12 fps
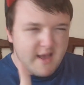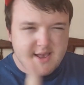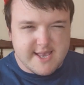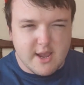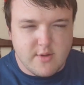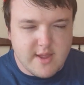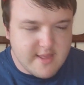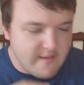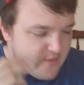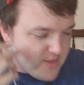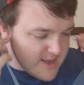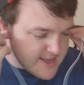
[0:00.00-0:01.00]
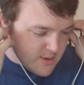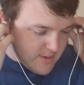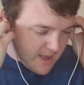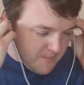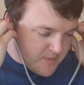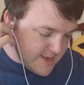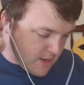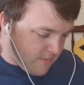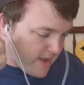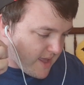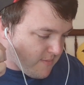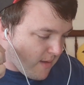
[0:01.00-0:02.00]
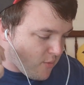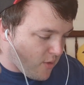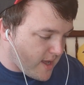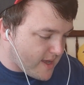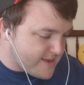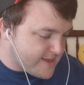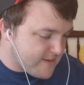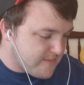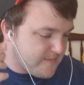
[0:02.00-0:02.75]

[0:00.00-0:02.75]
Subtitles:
Stay connected for this. So yeah. So Making Memories,